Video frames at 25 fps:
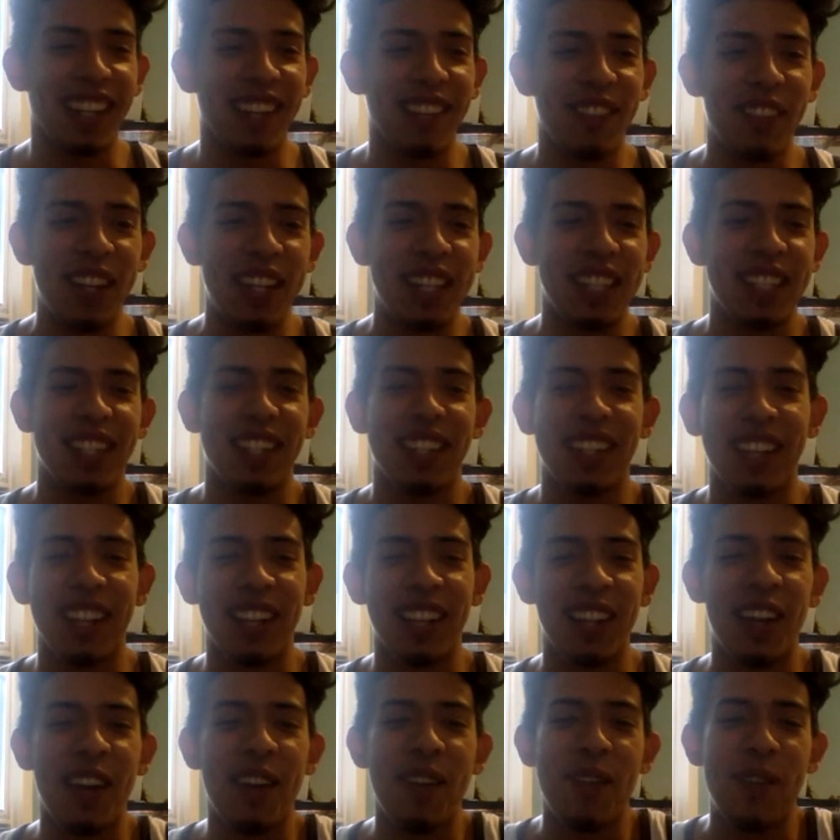makes it like
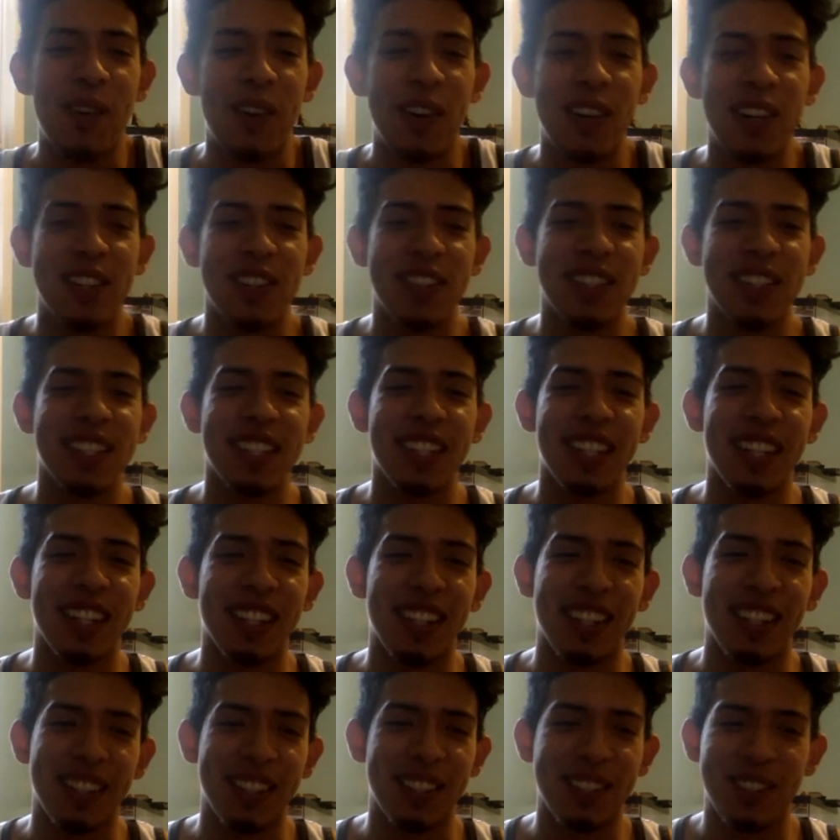a lot more interesting.
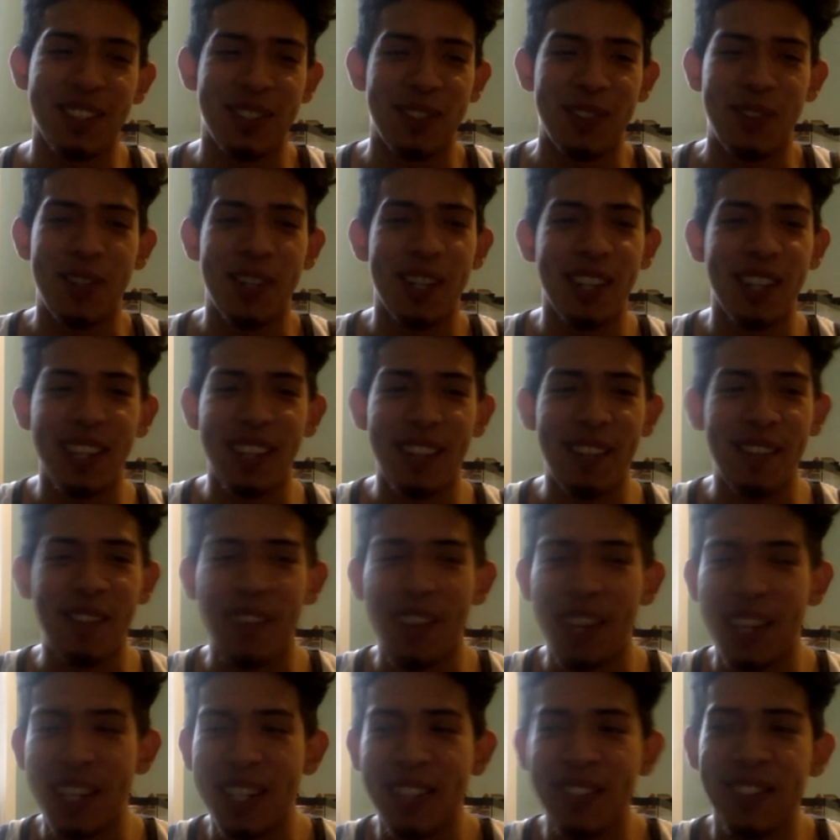Like this is worth the
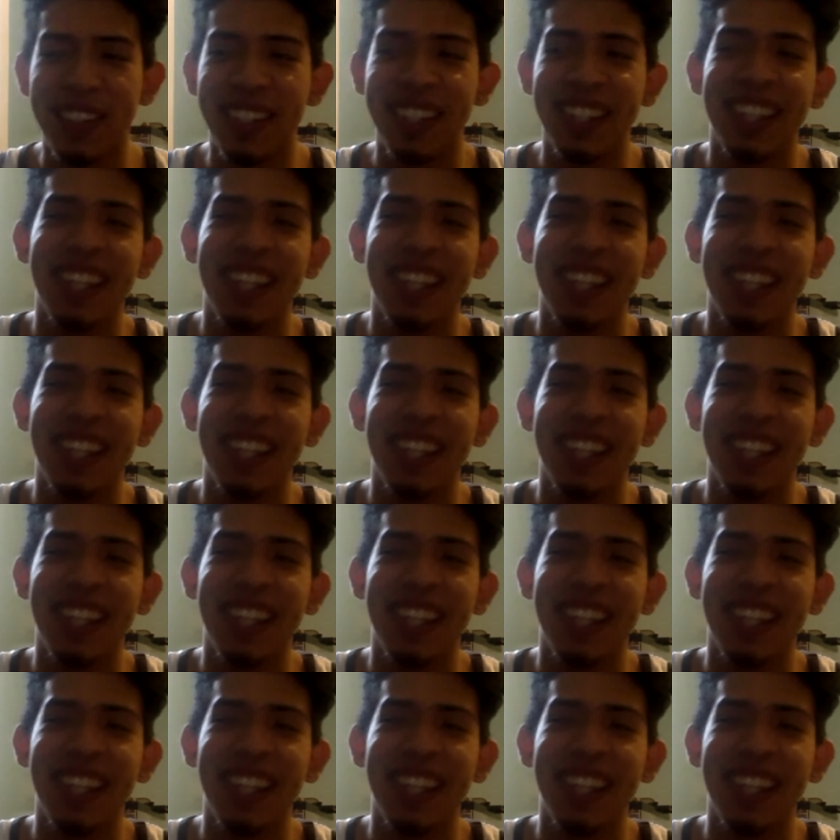investment.